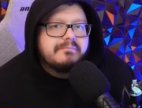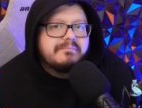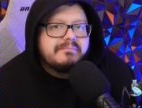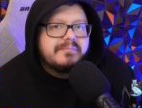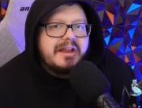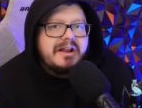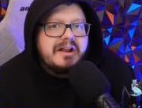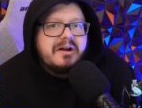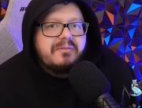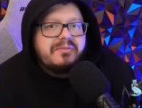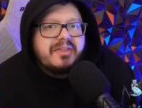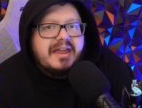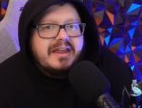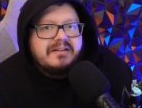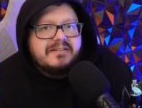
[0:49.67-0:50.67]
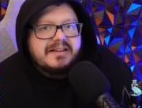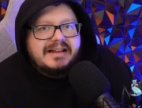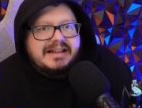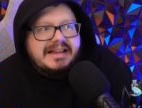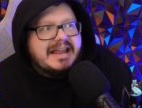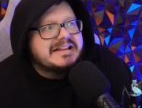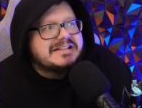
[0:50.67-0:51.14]
You know, they
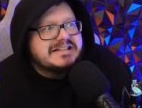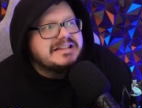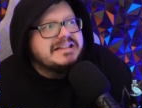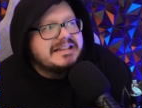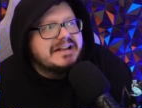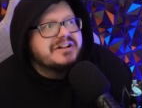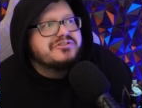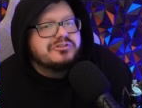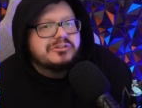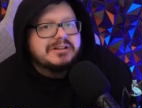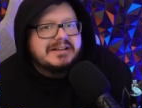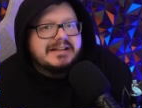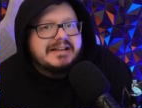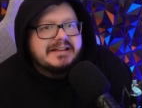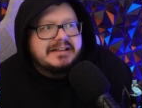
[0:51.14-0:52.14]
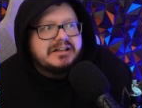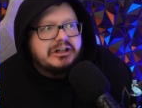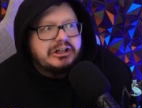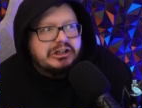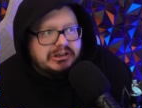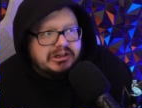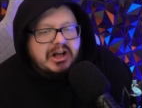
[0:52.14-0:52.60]
is literally
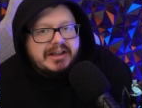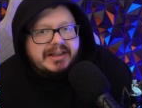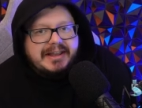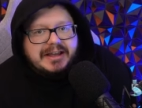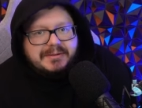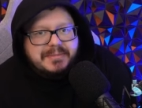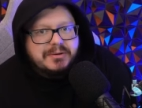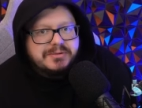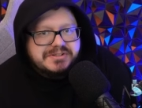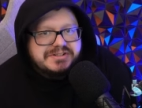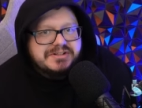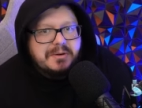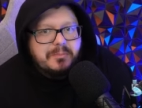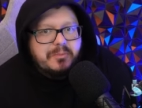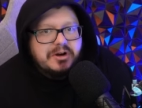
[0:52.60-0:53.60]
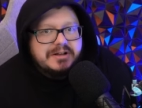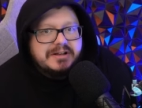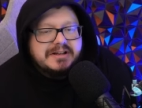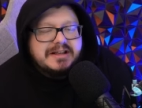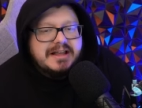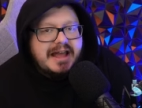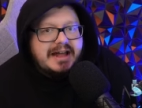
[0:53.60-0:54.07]
lying about someone,
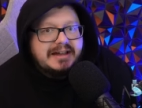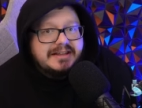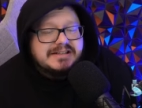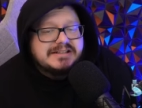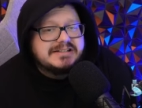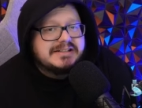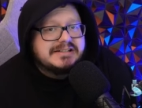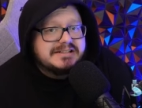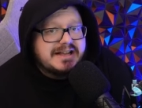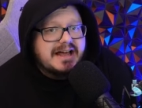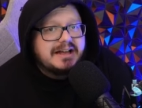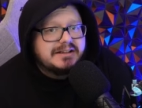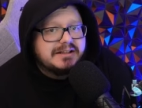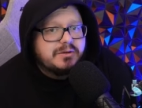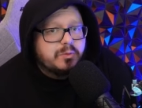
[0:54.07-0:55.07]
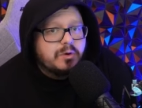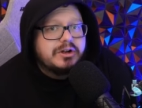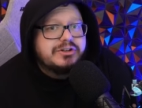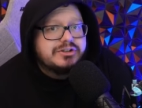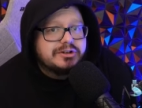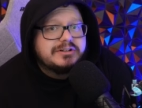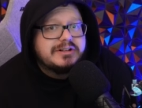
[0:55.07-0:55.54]
and this is exactly why
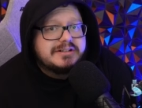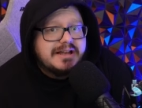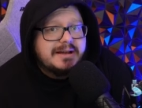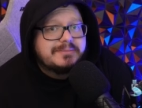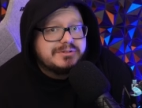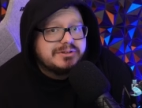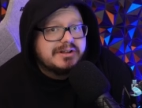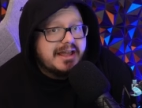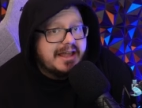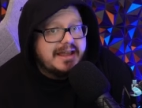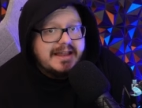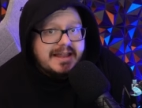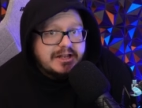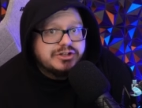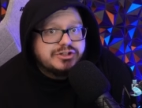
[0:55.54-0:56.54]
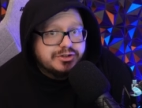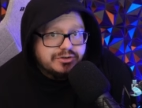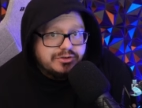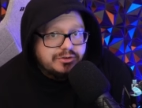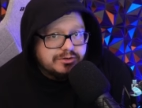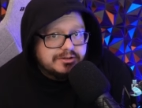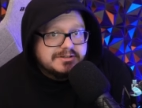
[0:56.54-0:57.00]
Johnny Depp took AH to
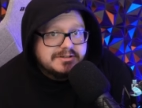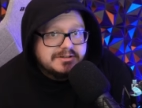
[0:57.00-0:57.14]
court.